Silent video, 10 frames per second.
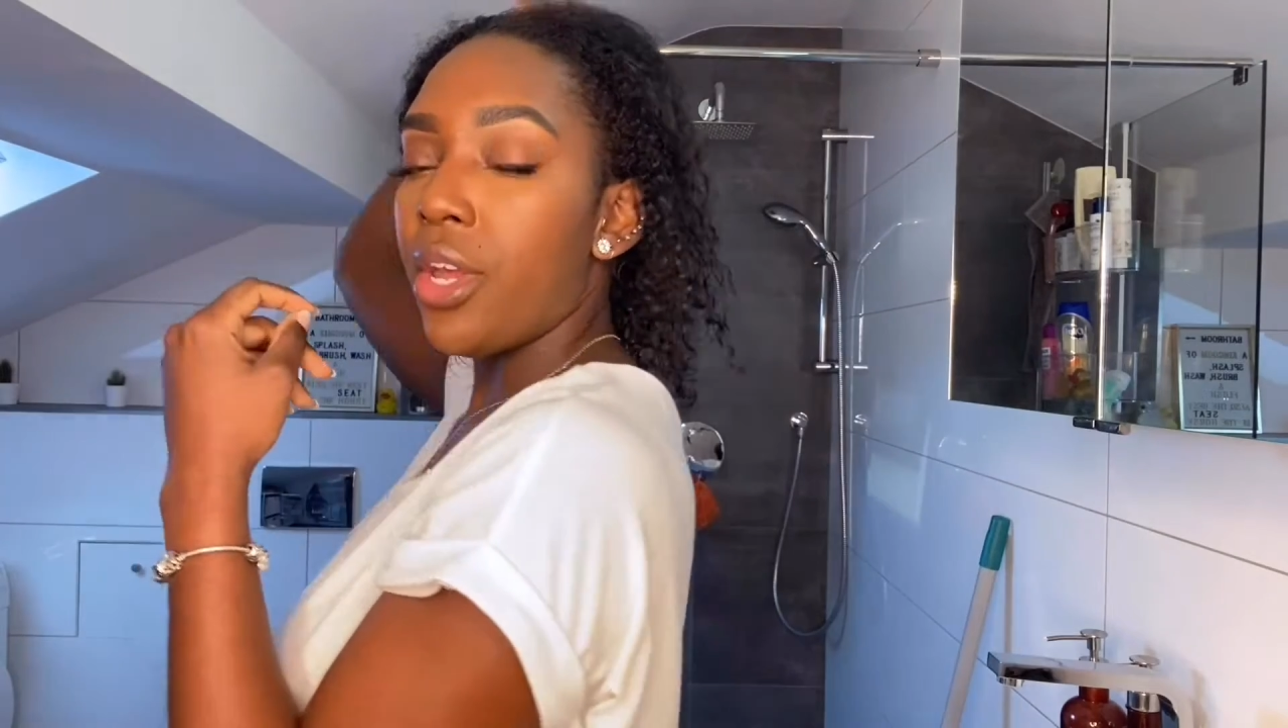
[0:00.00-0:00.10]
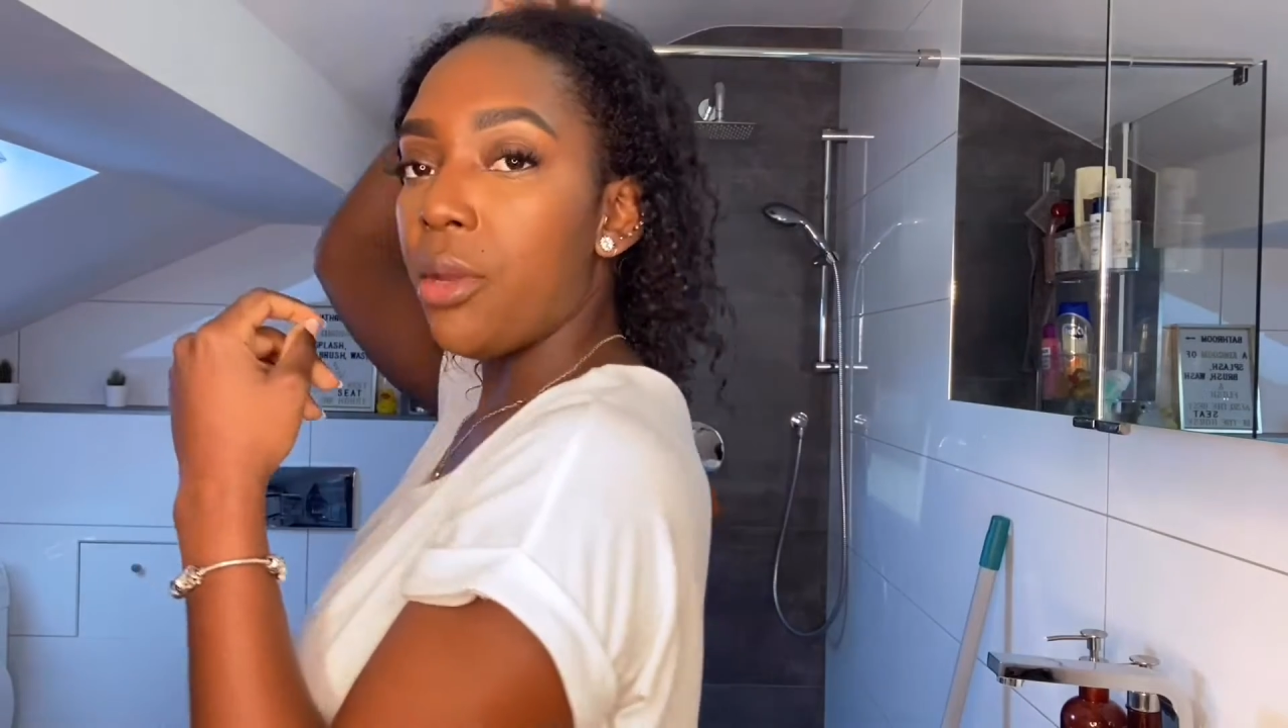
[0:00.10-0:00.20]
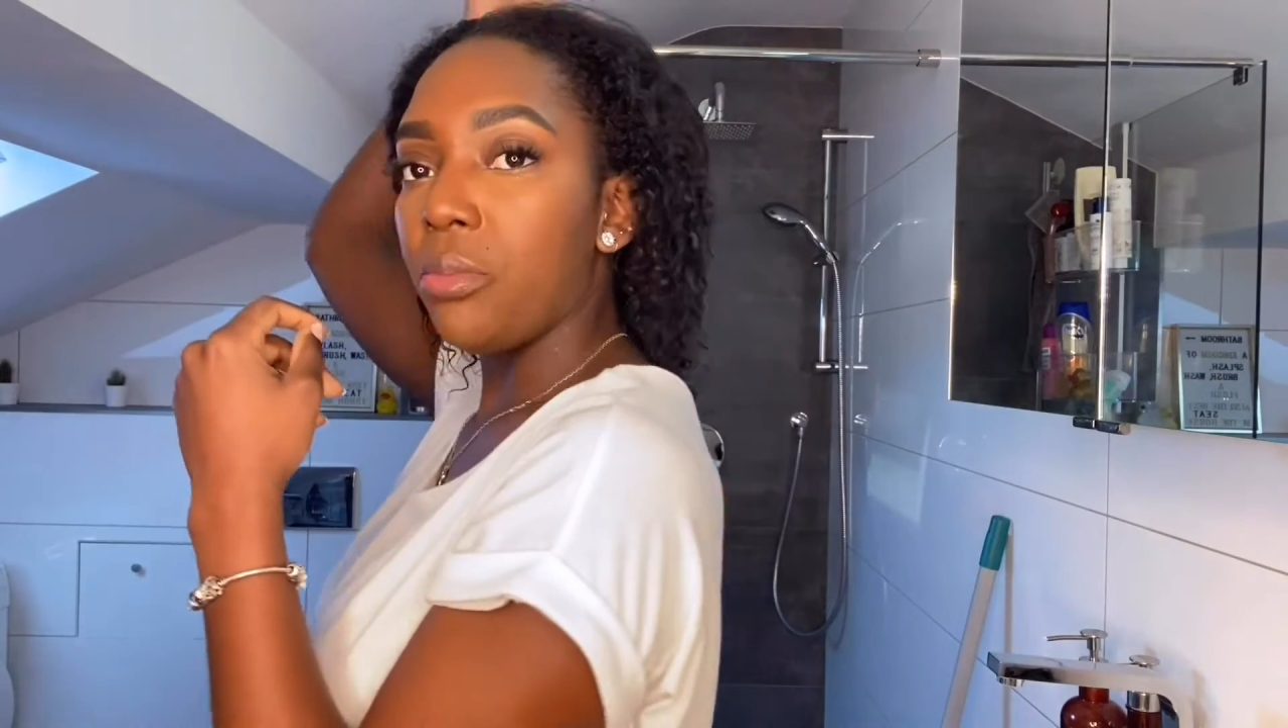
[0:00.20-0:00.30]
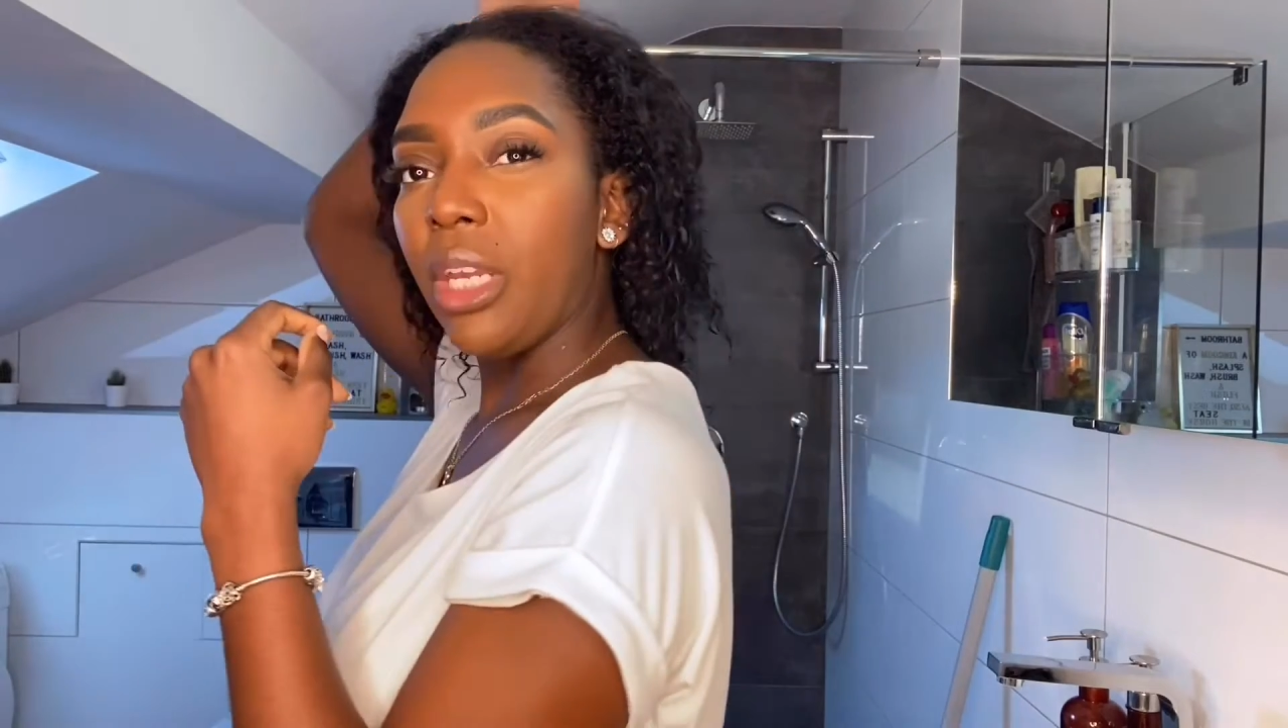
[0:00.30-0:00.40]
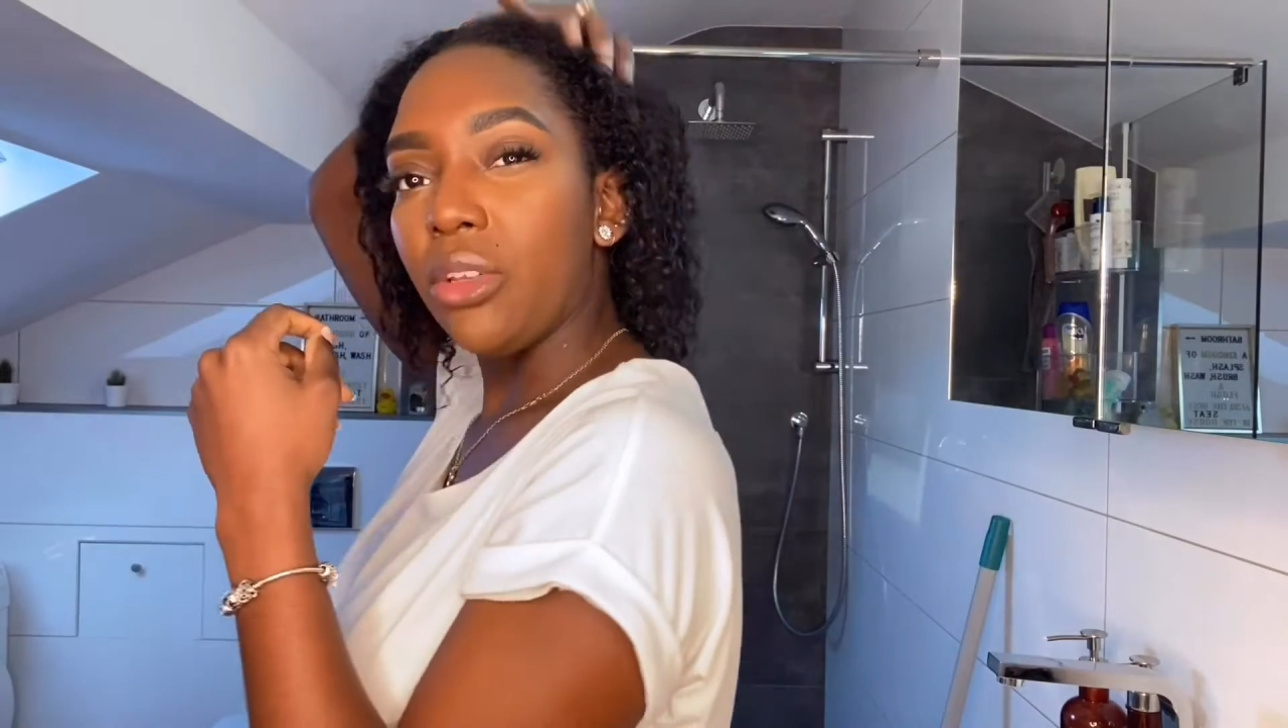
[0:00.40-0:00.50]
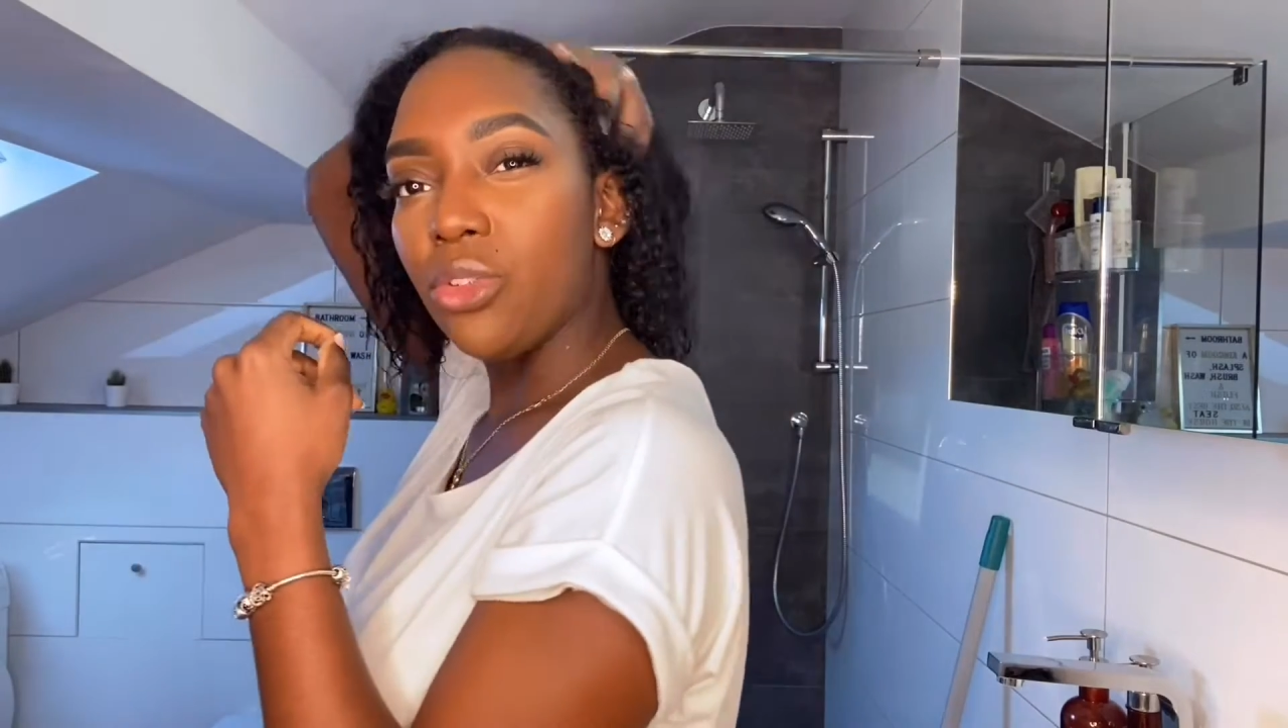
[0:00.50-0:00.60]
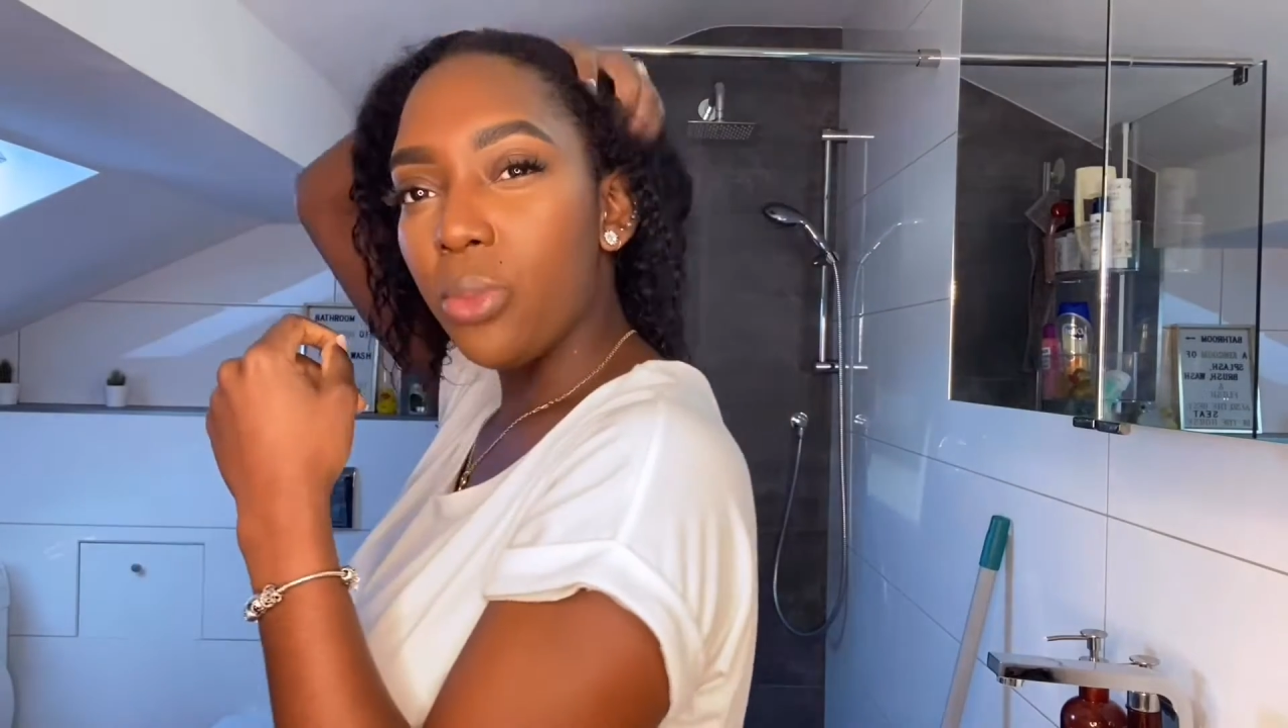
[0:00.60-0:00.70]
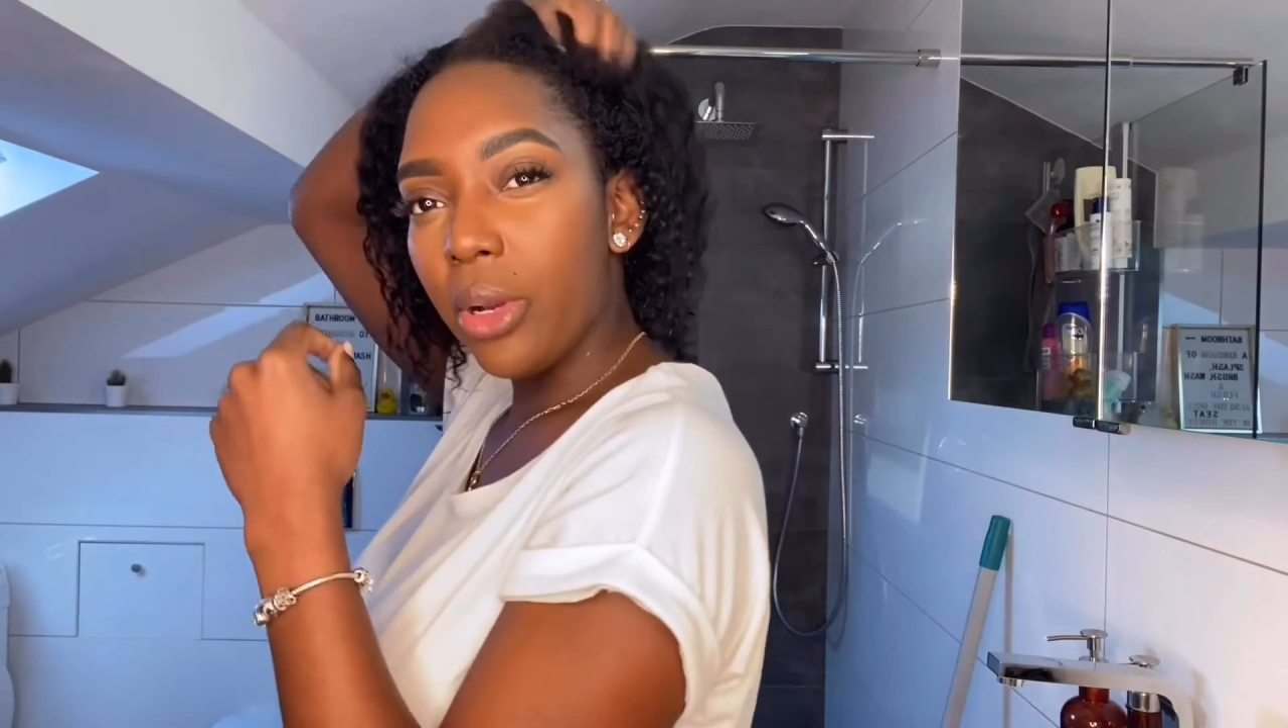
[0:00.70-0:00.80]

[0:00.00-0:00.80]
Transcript: like super